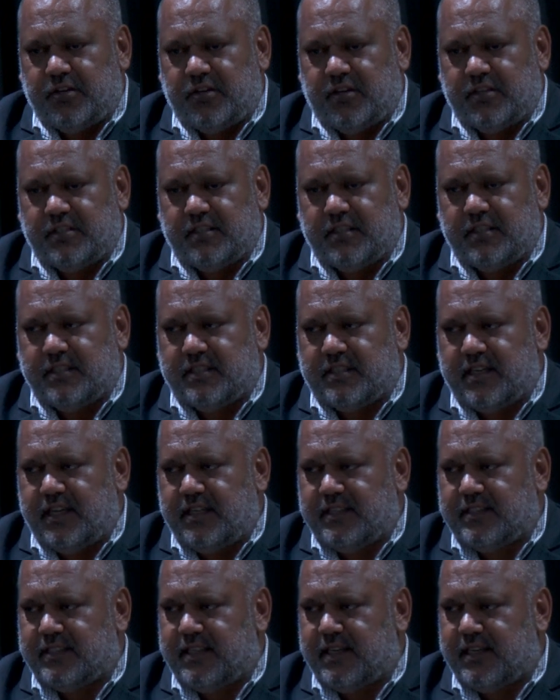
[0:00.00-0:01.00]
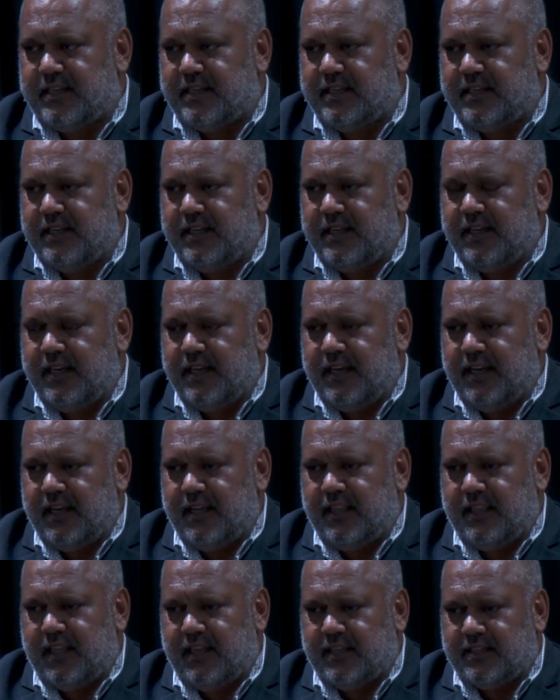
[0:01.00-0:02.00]
Johnson says that
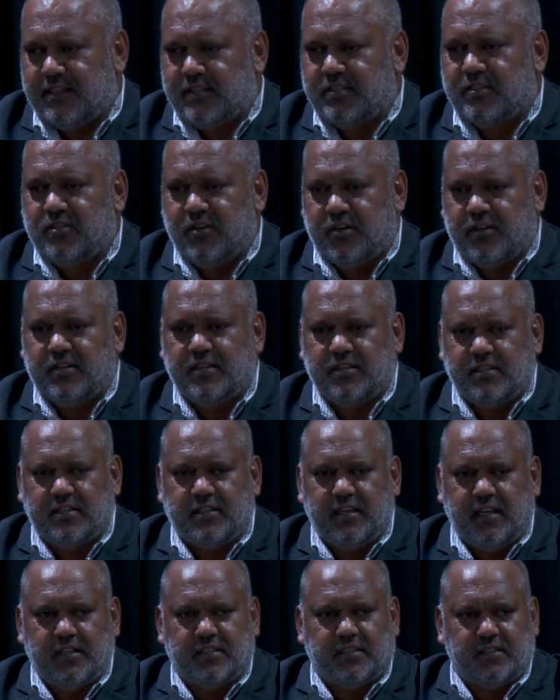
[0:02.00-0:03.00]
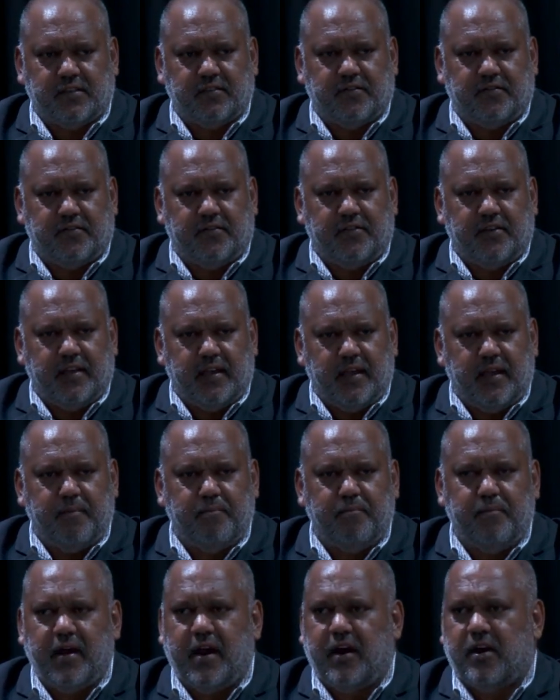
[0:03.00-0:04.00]
there's a certain sense of
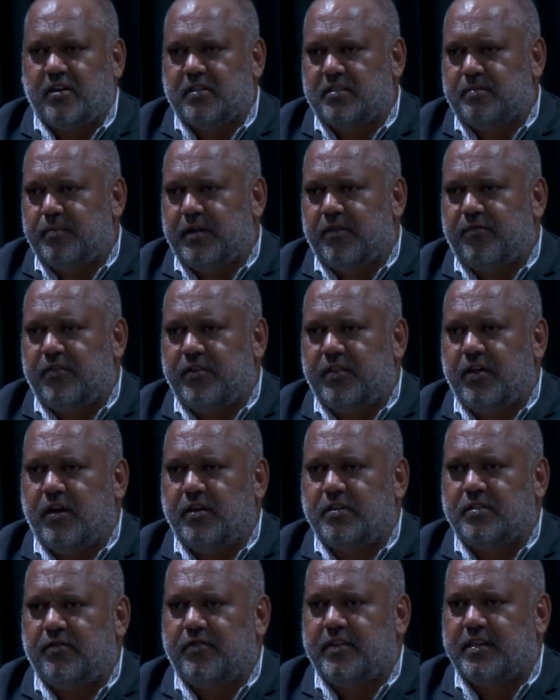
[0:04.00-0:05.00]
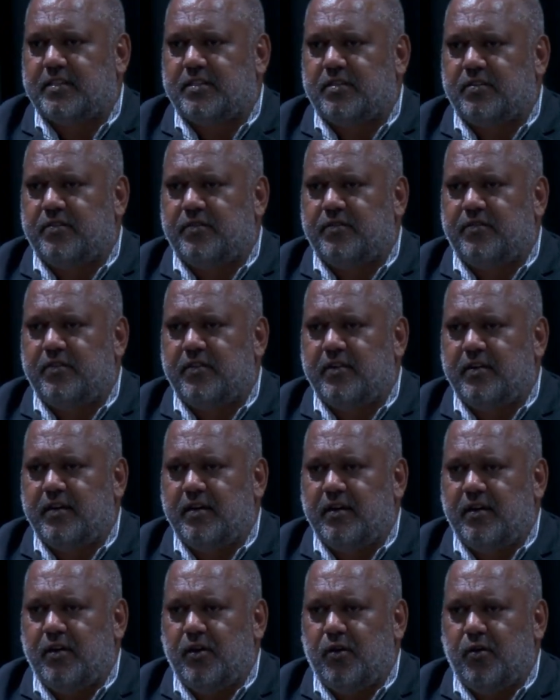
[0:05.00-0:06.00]
embarrassment for those of us
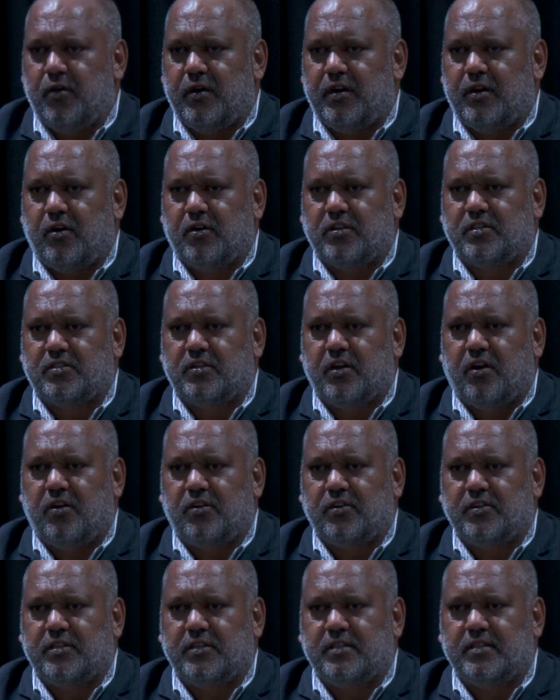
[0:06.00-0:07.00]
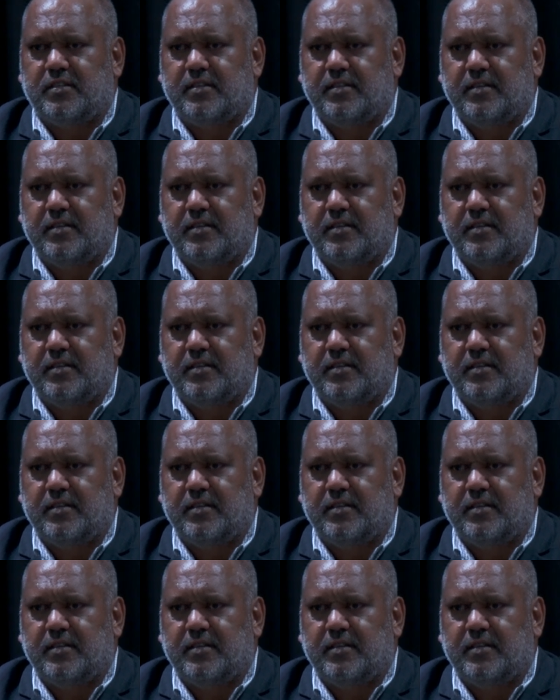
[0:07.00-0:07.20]
who are not soldiers.